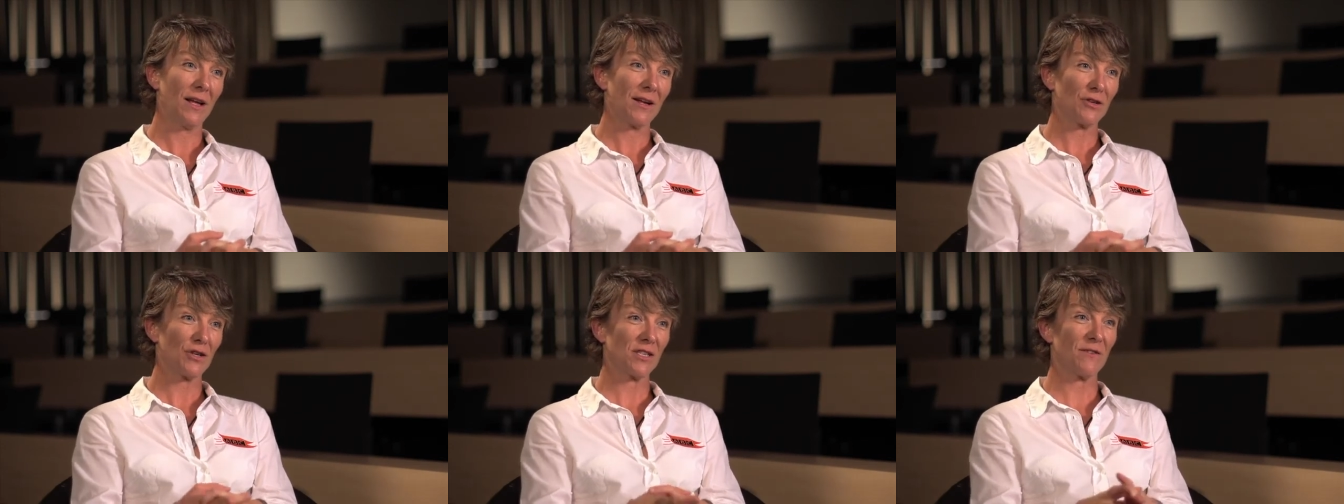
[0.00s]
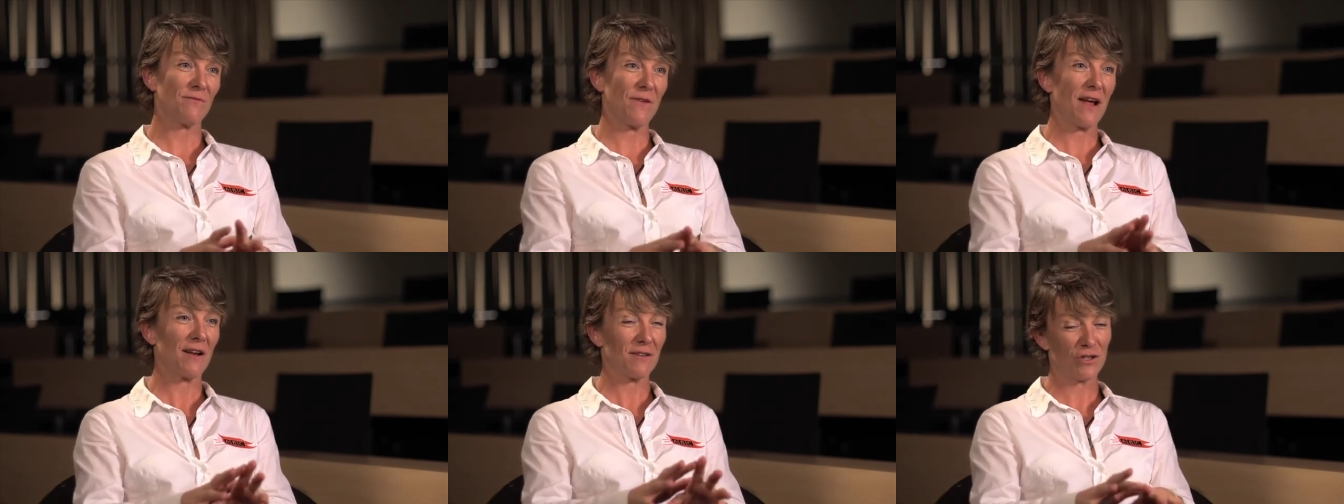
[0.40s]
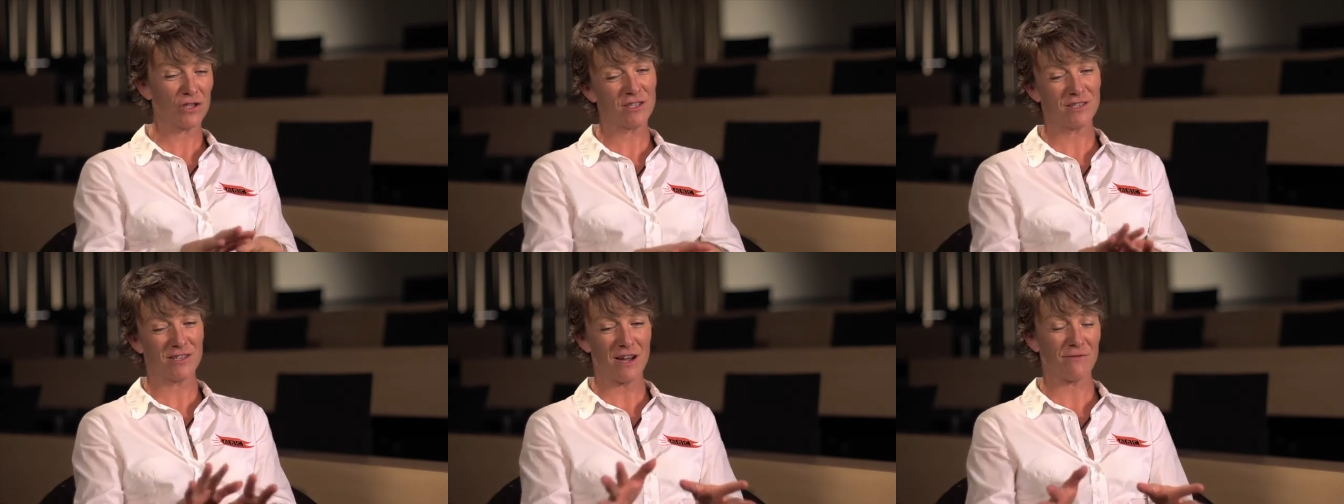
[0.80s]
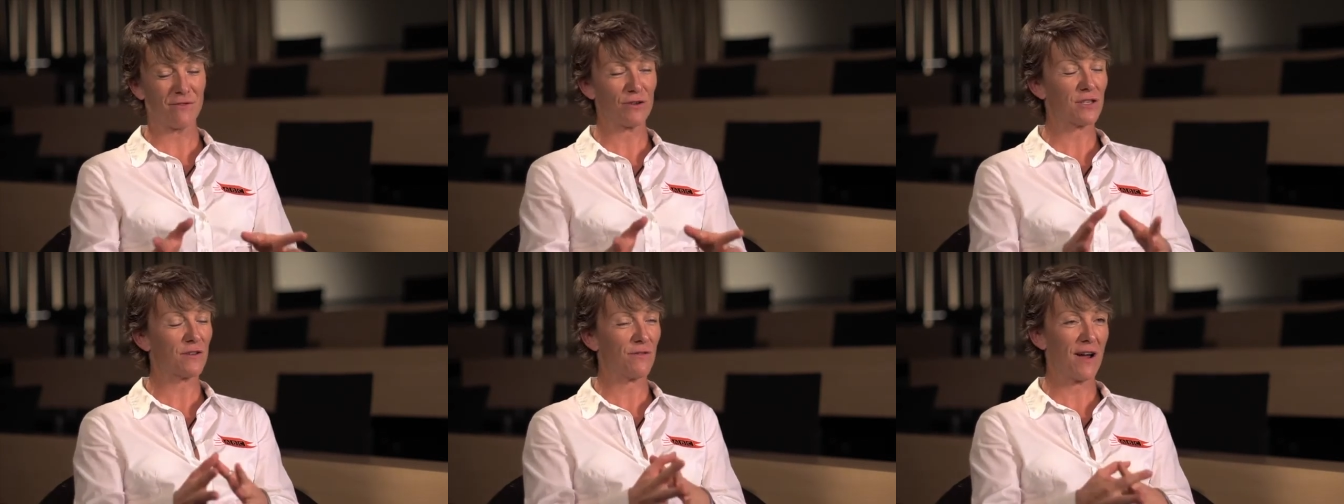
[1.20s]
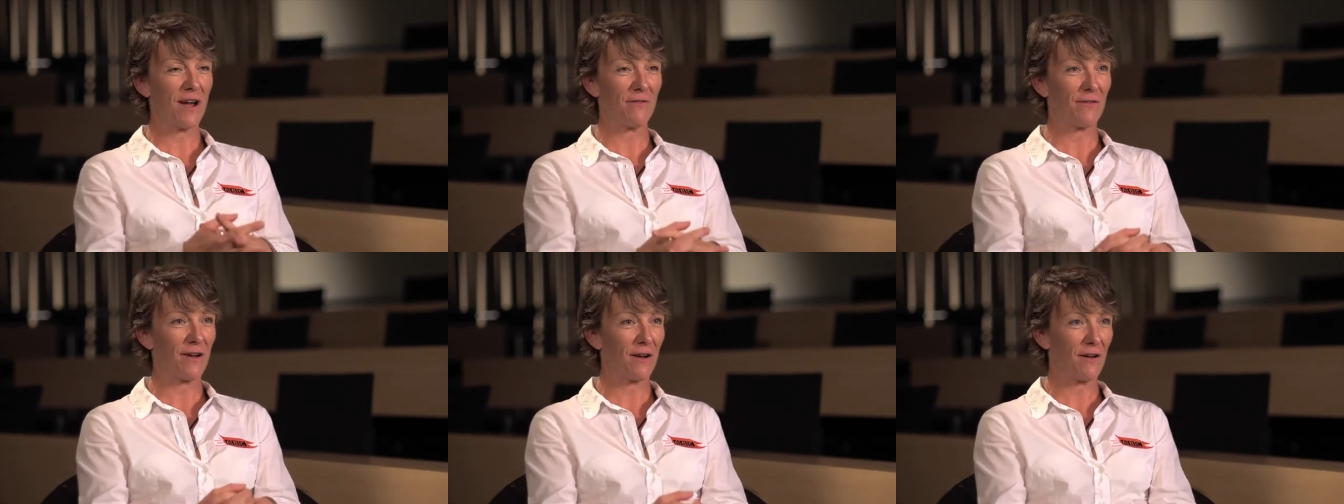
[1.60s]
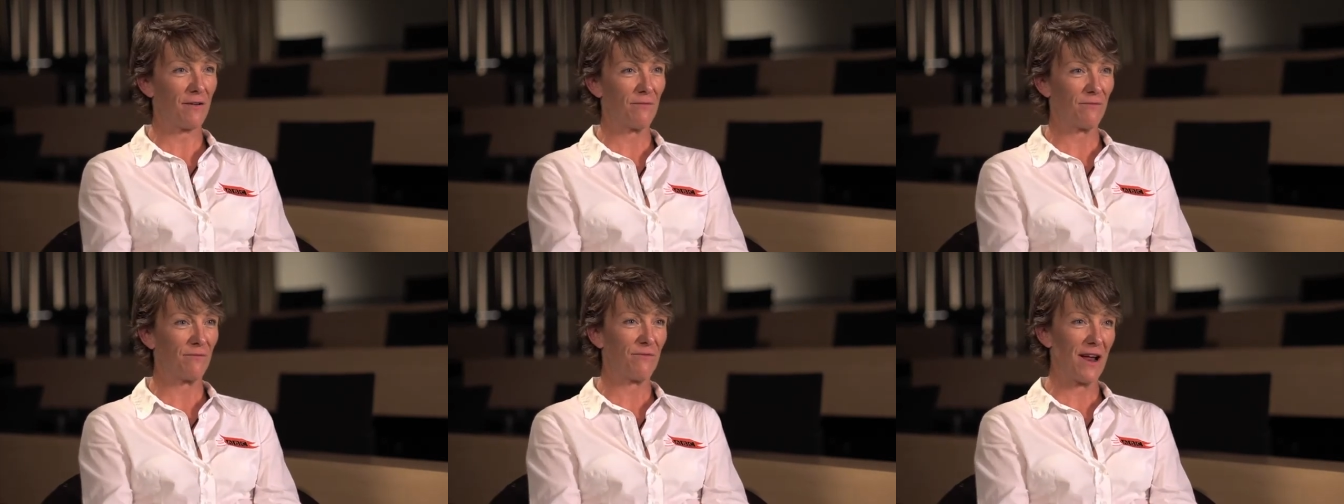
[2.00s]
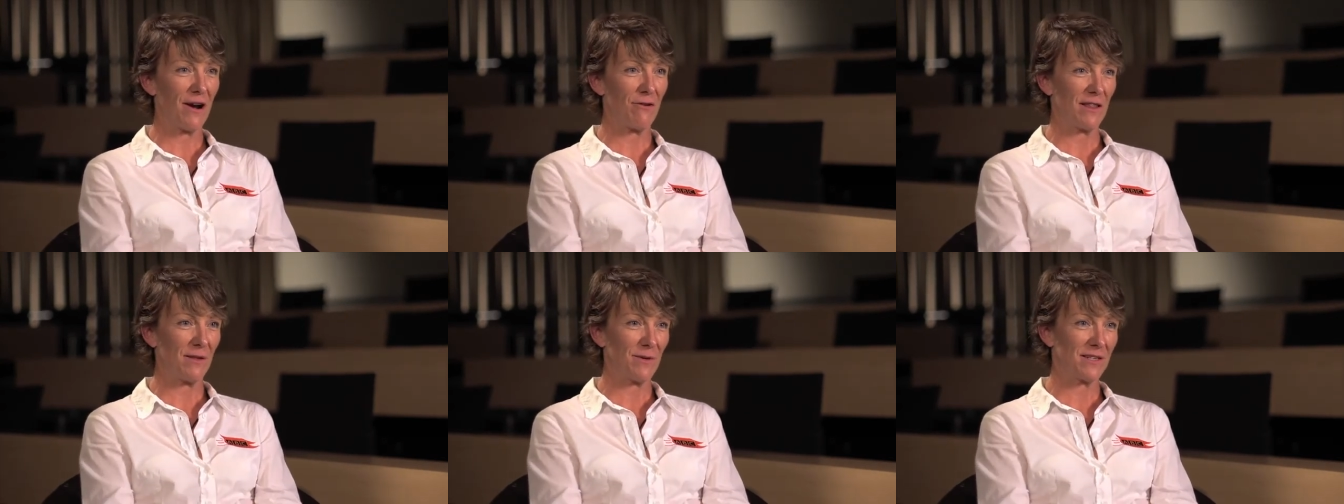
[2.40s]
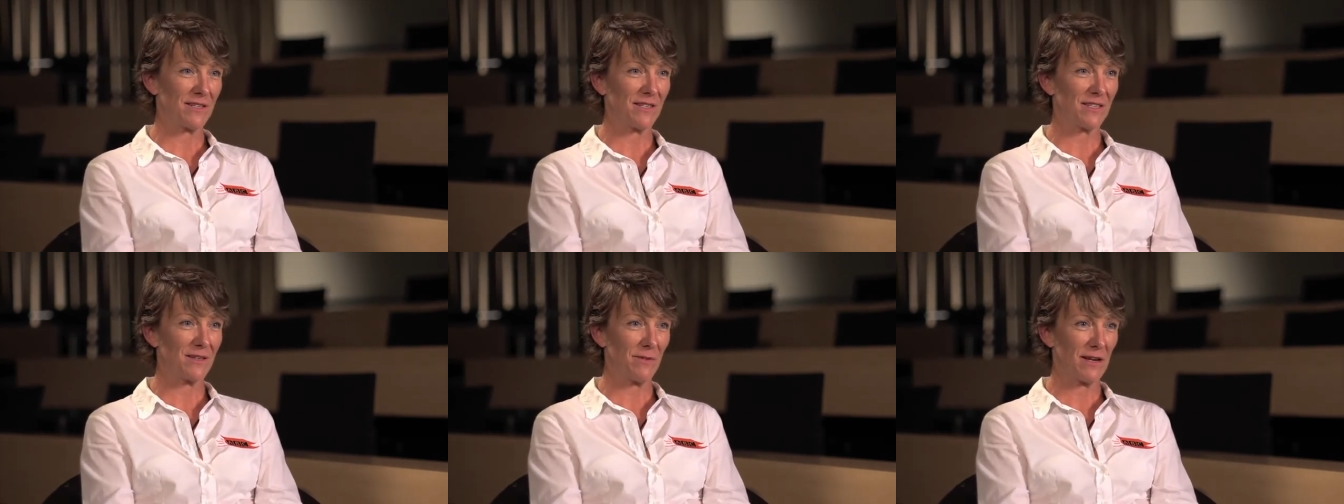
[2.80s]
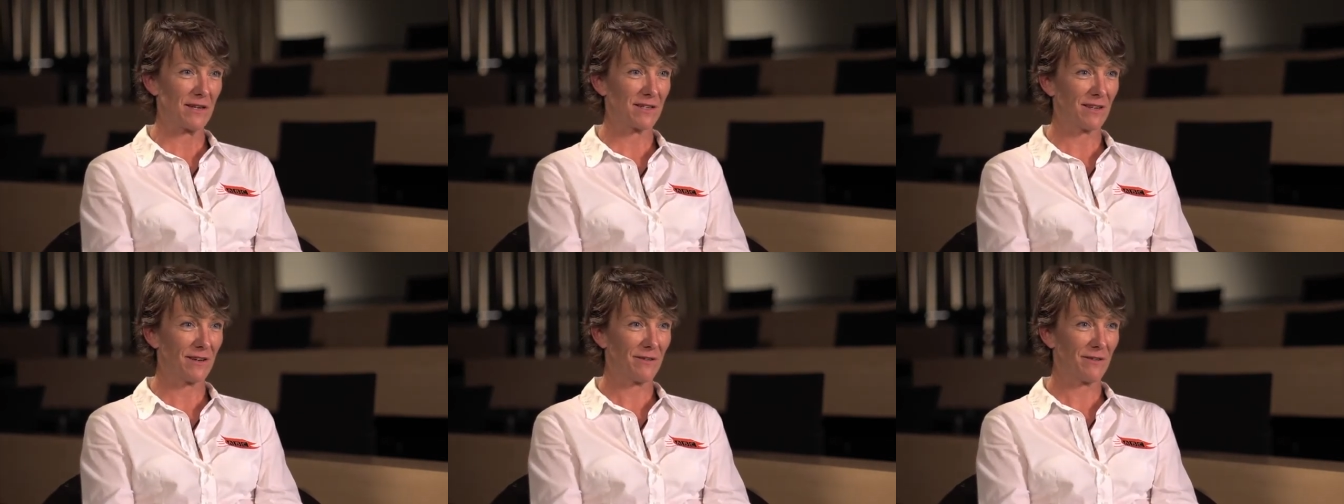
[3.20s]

just to diversify and vary the business a bit.